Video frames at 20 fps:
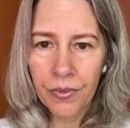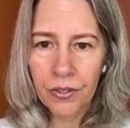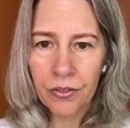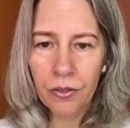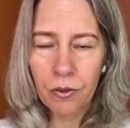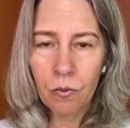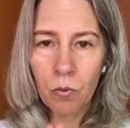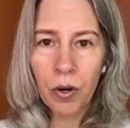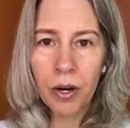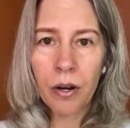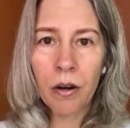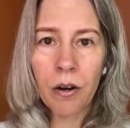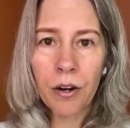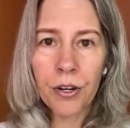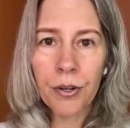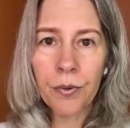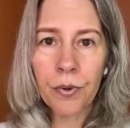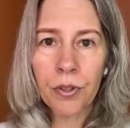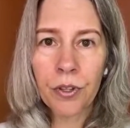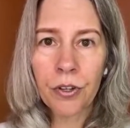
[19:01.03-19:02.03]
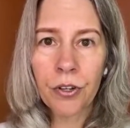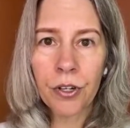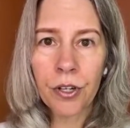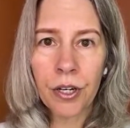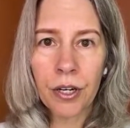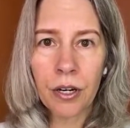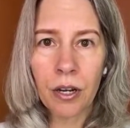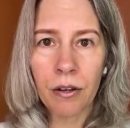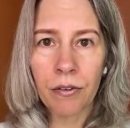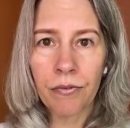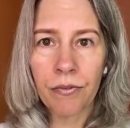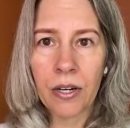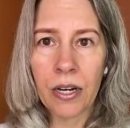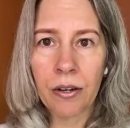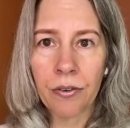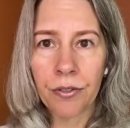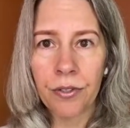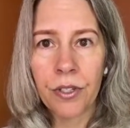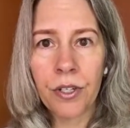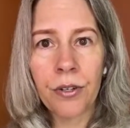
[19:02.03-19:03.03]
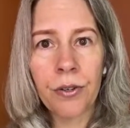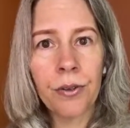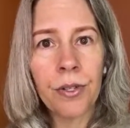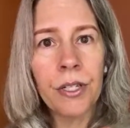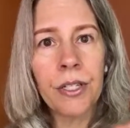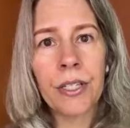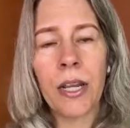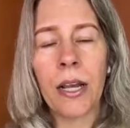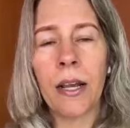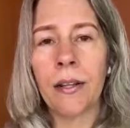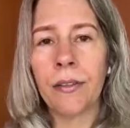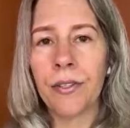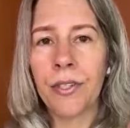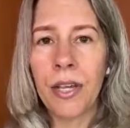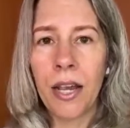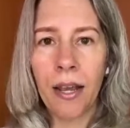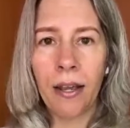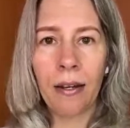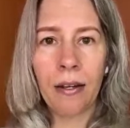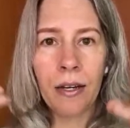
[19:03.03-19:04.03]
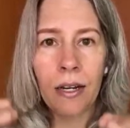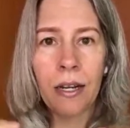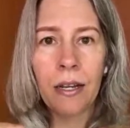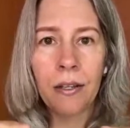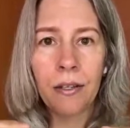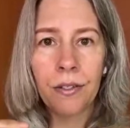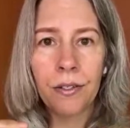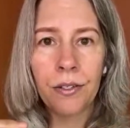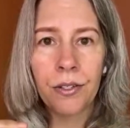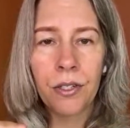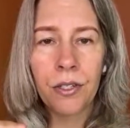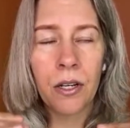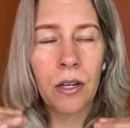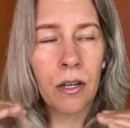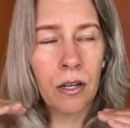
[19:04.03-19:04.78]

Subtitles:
So where are you at good enough now? 0 to 10. 10 is